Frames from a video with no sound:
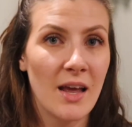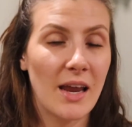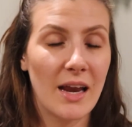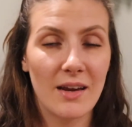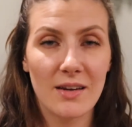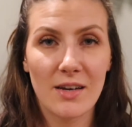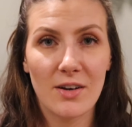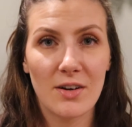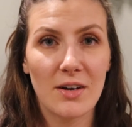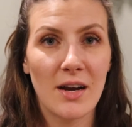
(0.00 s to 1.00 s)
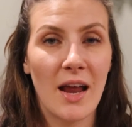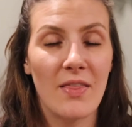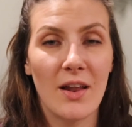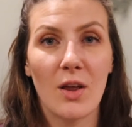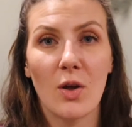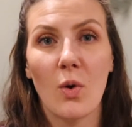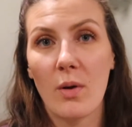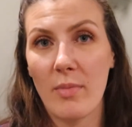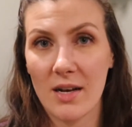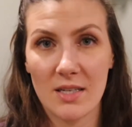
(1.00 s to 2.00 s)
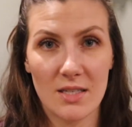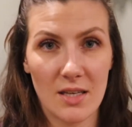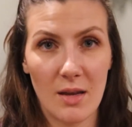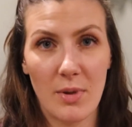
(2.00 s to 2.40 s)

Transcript: eating dinner, and then going back to sleep